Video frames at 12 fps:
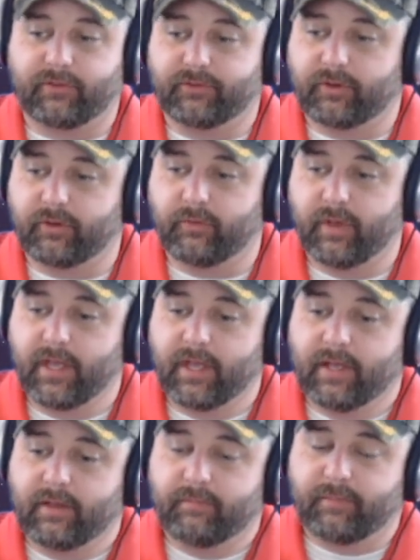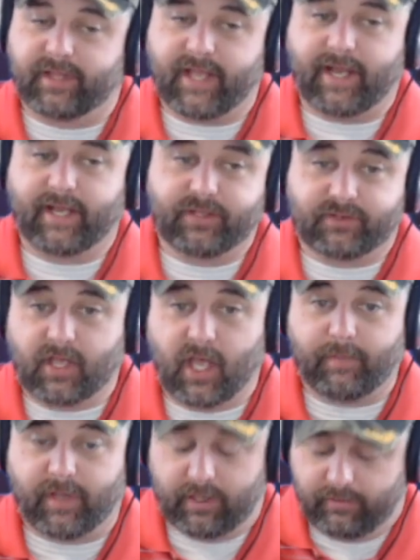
So, but that is coming.